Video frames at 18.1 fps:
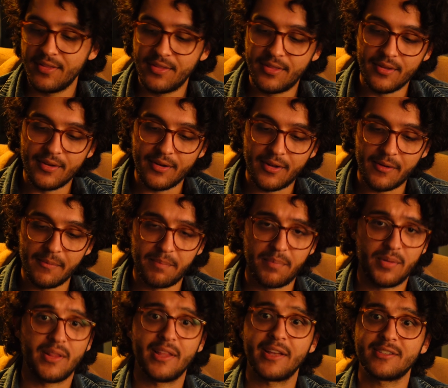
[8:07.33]
the
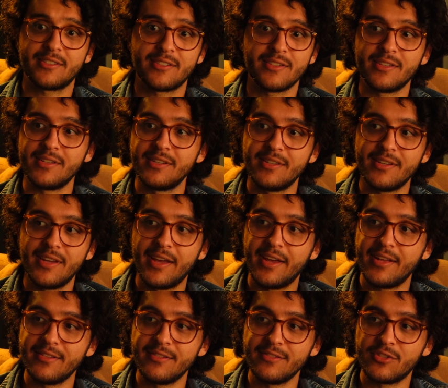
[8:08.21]
complexity
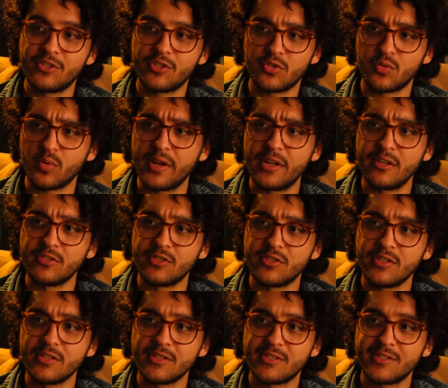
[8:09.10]
and
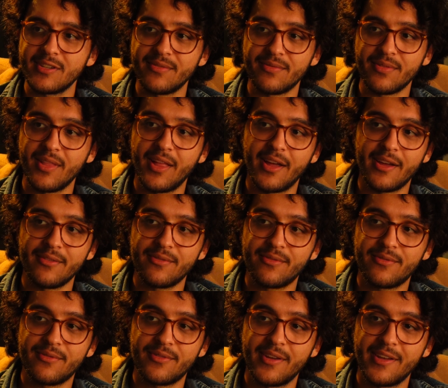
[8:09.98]
strangeness of
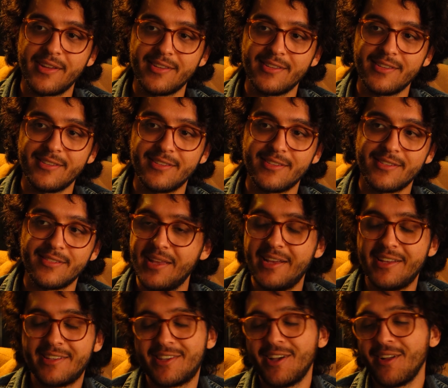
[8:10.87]
life, and
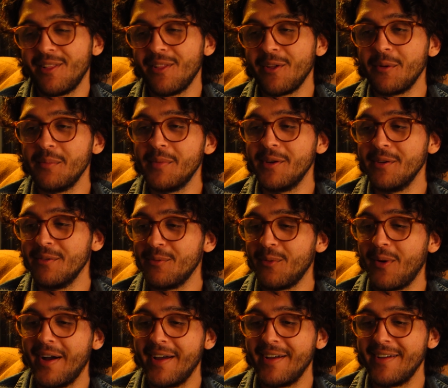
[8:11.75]
it's a little bit of
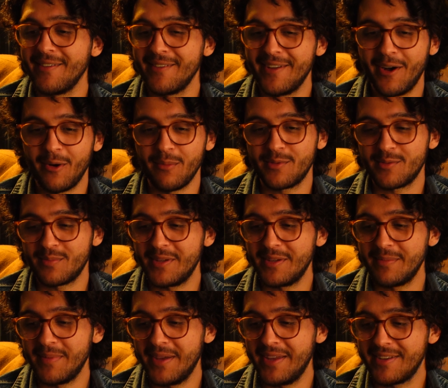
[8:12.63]
why it helps
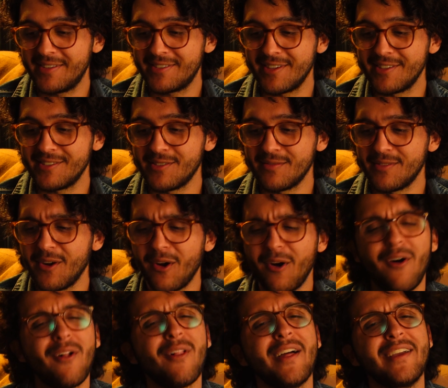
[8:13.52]
me make sense of it
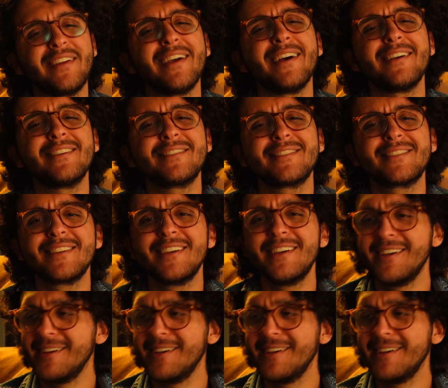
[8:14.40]
all, I guess.